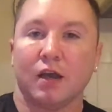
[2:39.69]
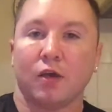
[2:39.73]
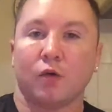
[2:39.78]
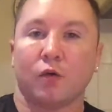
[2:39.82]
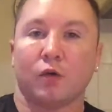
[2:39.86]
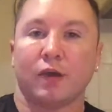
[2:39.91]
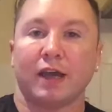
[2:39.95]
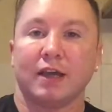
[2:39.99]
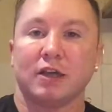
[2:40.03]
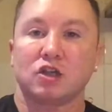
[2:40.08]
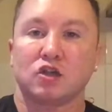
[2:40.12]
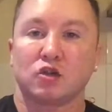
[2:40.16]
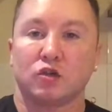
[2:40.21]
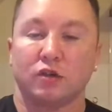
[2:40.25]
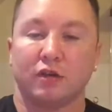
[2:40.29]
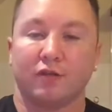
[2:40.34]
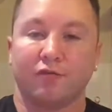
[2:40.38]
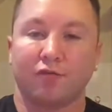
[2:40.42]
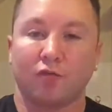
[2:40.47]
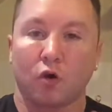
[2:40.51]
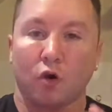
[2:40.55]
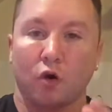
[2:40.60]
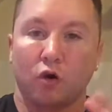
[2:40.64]
Okay, so
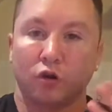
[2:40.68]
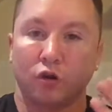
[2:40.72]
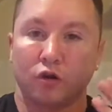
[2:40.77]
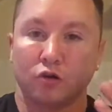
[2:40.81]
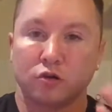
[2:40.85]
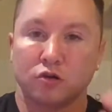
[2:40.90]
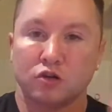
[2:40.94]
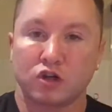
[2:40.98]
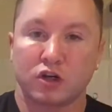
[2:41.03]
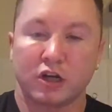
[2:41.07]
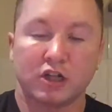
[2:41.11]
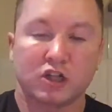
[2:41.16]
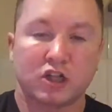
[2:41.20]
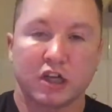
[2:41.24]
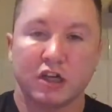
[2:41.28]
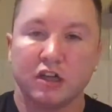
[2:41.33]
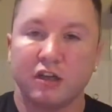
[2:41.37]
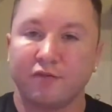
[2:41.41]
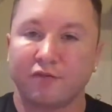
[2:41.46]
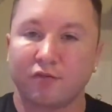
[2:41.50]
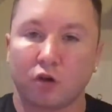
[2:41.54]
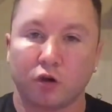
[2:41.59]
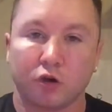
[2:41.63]
you've got your nutrition,
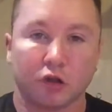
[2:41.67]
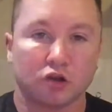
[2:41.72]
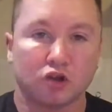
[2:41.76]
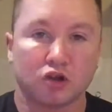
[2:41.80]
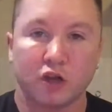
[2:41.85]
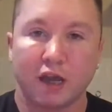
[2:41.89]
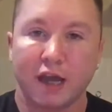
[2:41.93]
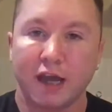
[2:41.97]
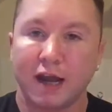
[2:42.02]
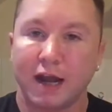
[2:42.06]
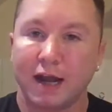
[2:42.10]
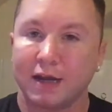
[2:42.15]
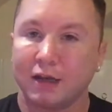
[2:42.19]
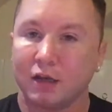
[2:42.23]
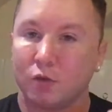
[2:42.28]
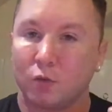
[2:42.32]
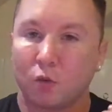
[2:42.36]
you've got your training,